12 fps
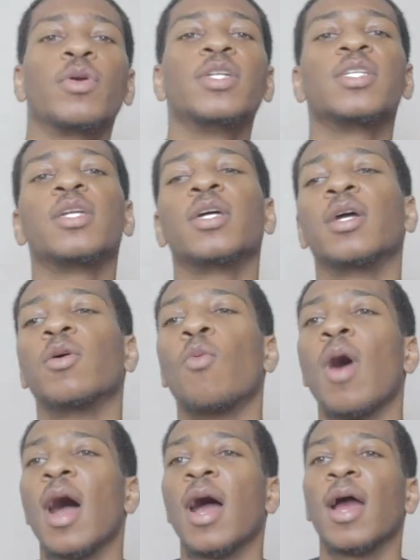reasoning and
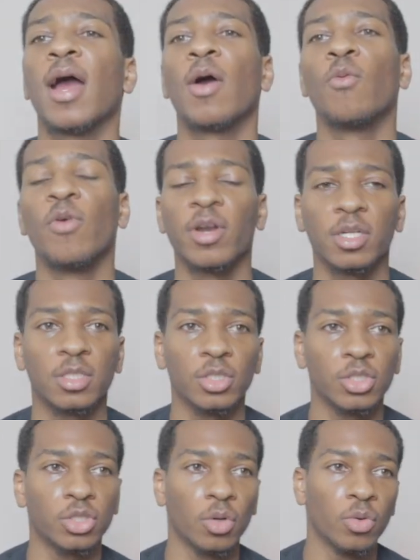why I wanted to
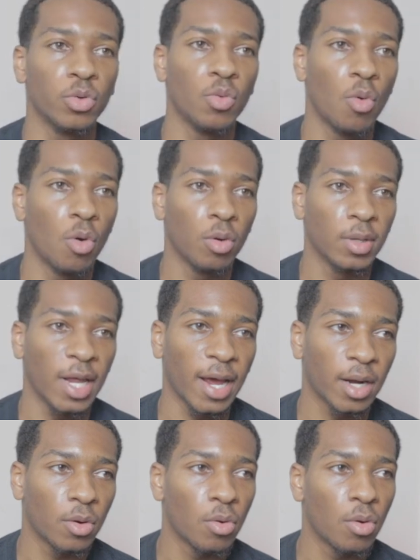show you all
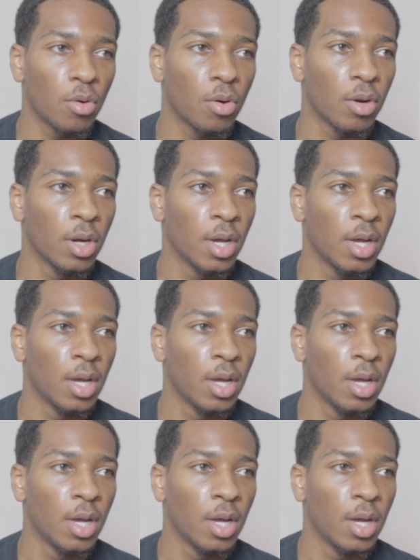that, or